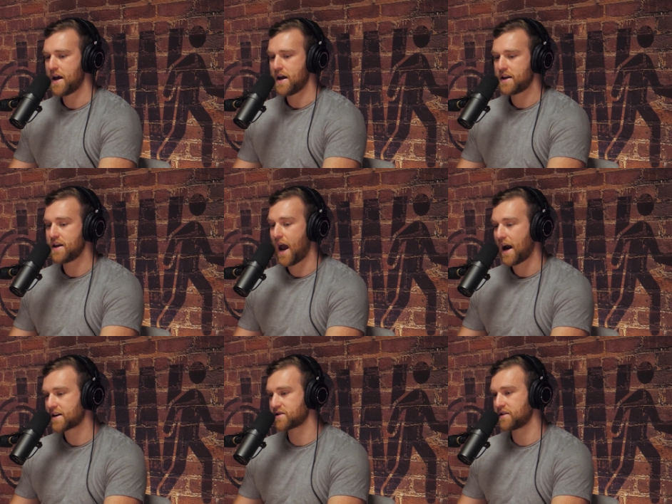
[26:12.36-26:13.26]
He
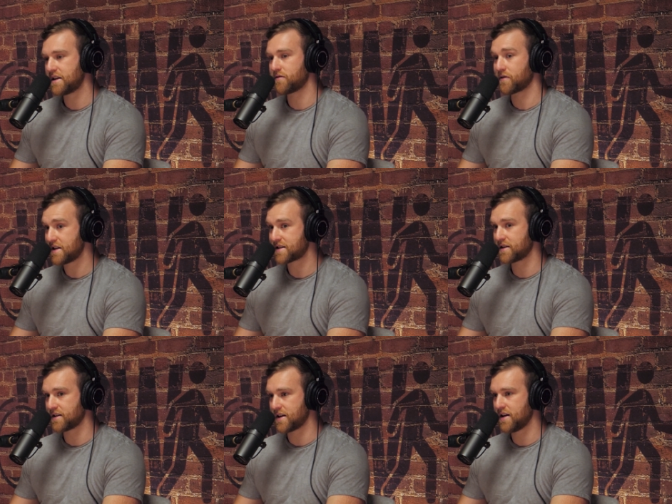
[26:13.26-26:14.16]
actually
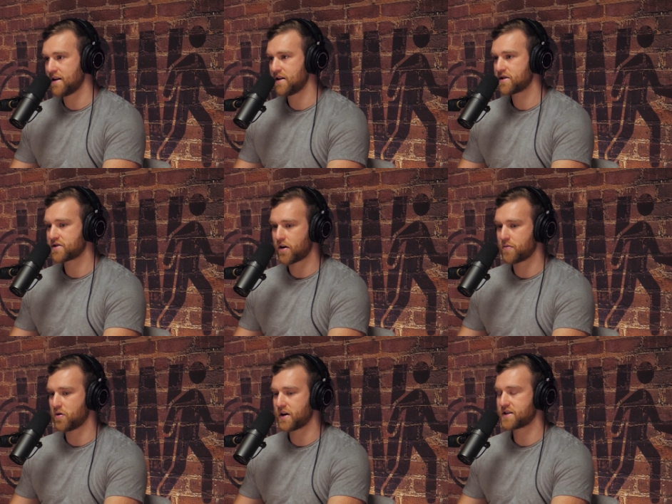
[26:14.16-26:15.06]
recently
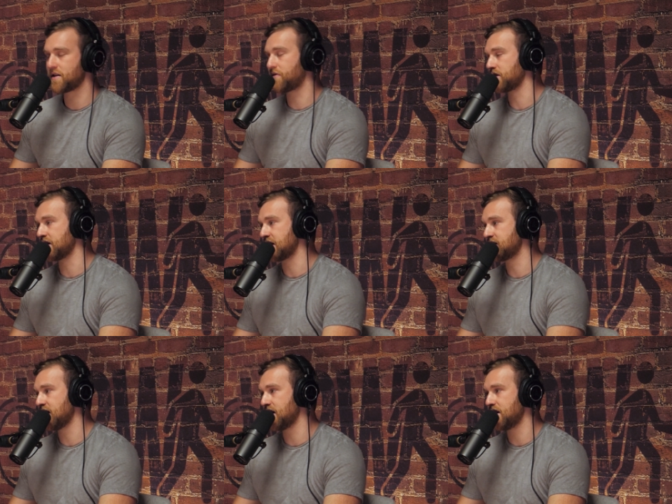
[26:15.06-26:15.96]
started putting stuff on
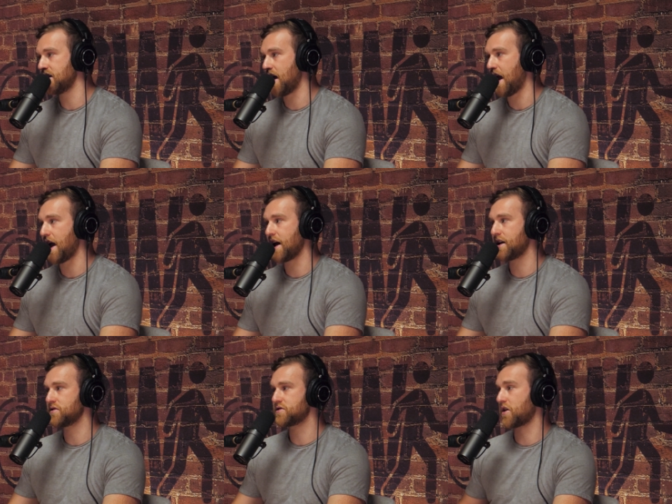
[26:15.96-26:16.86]
LinkedIn
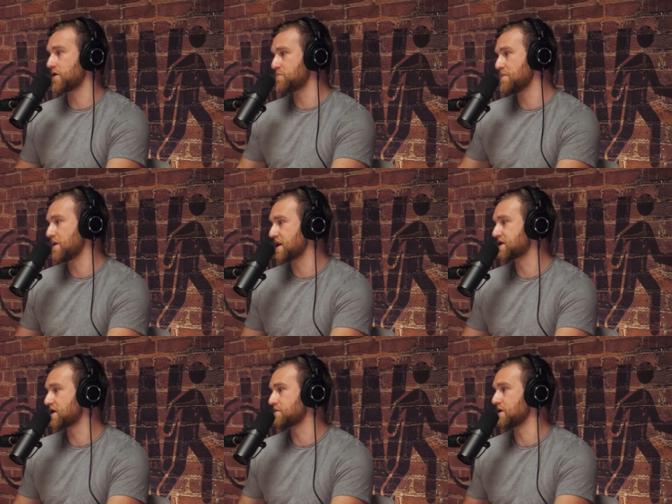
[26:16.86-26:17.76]
and started beeping his
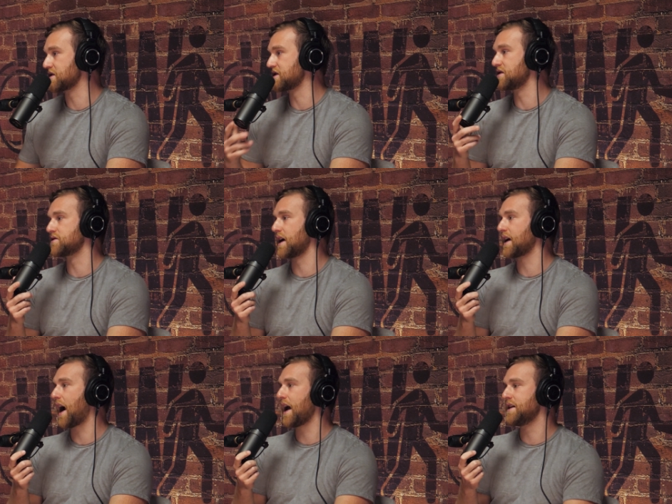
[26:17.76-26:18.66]
cuss words, because he was
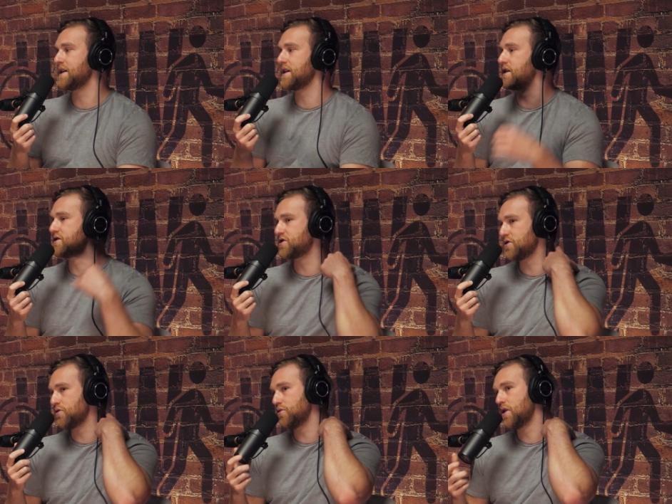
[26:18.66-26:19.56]
like, I needed
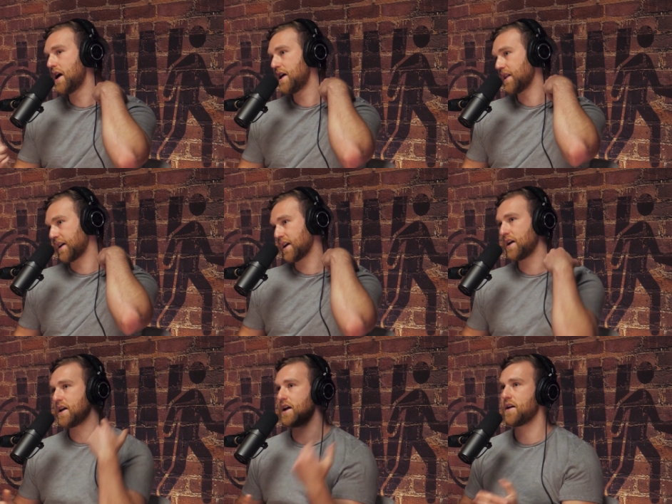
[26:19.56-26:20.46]
to, like,
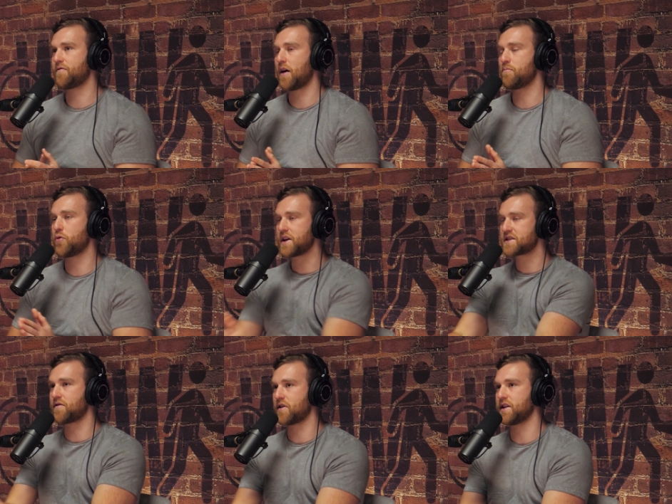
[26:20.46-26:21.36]
if I'm putting
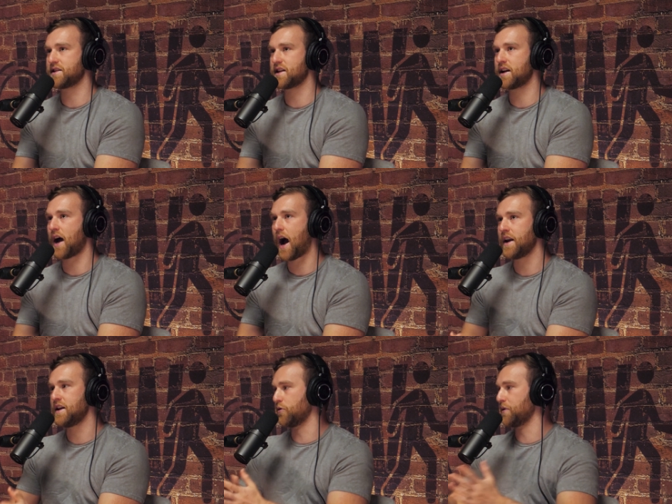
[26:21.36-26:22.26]
stuff on LinkedIn, I
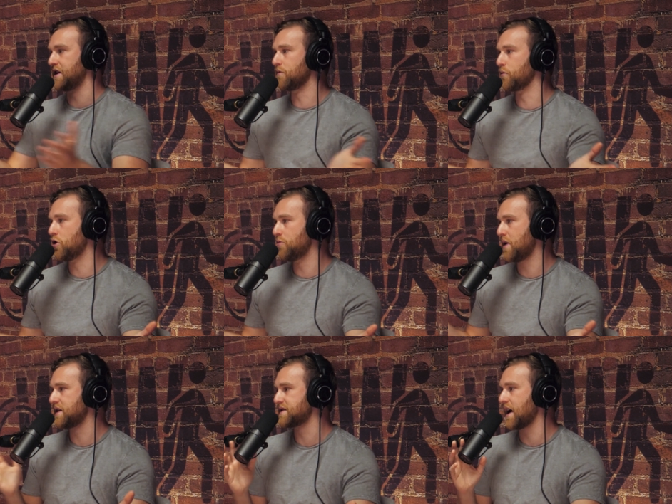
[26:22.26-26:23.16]
need to read the room
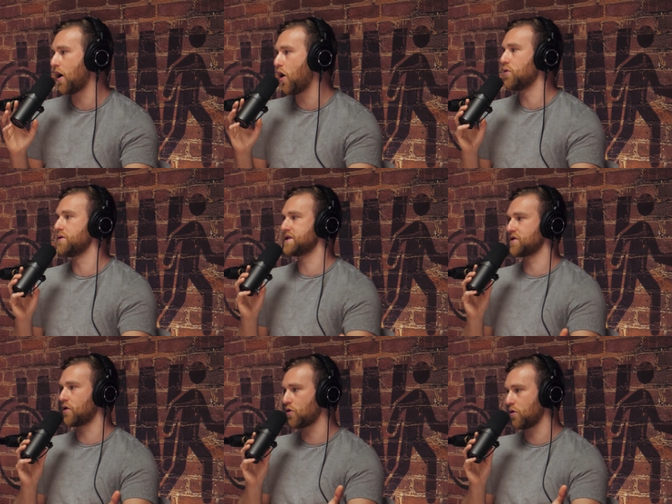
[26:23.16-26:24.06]
and say, oh, these
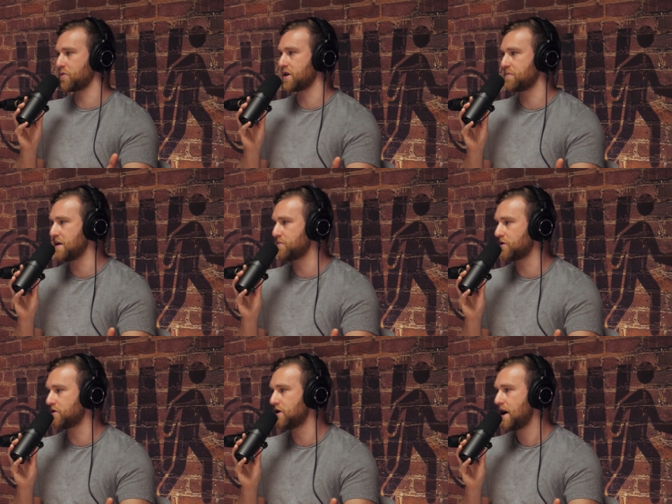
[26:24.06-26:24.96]
are all corporate-y people.